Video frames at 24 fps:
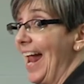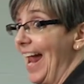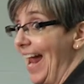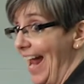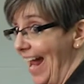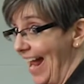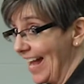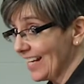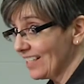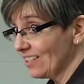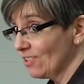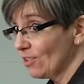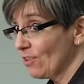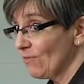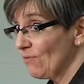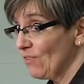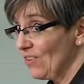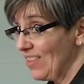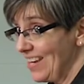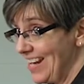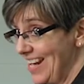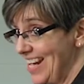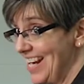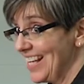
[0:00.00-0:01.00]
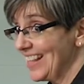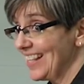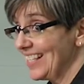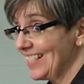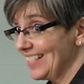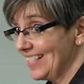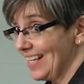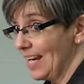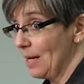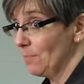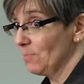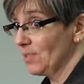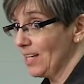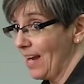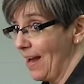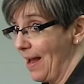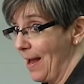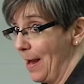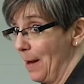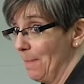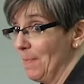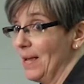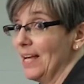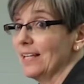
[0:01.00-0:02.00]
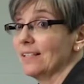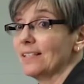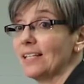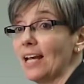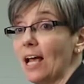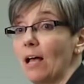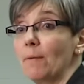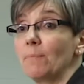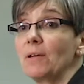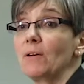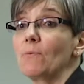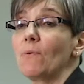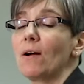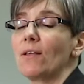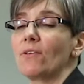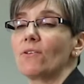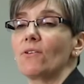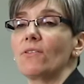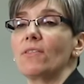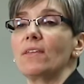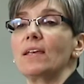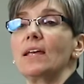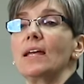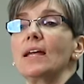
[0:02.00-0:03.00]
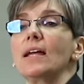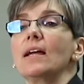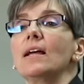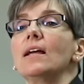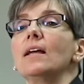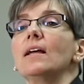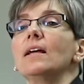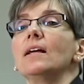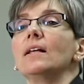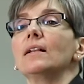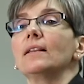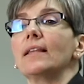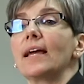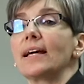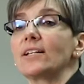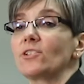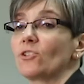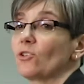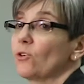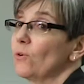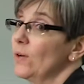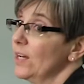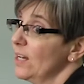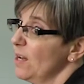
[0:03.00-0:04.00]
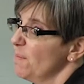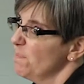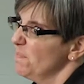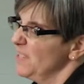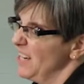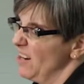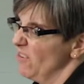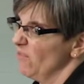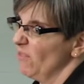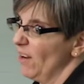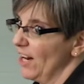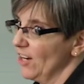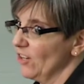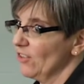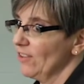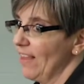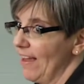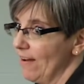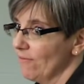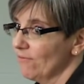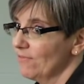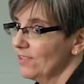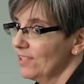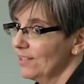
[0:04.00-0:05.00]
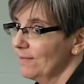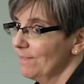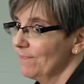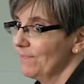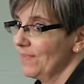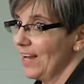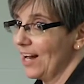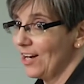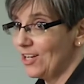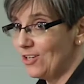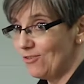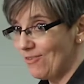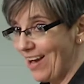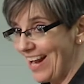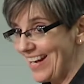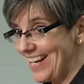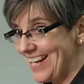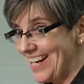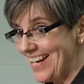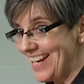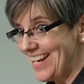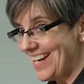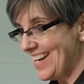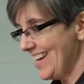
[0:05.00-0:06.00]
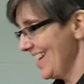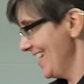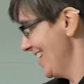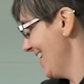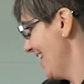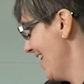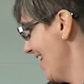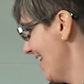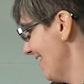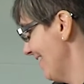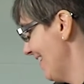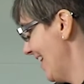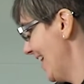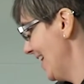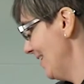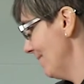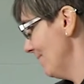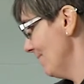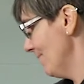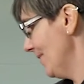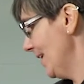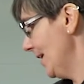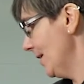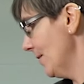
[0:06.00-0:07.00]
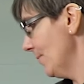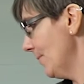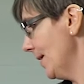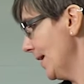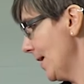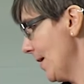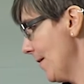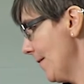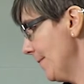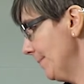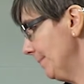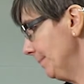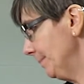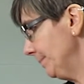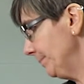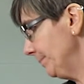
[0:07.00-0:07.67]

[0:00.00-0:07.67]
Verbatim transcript: and look for the E at the same time and tell me whether the legs are going up, down, right, or left. Okay. Are you ready? Yes. All right, here we go.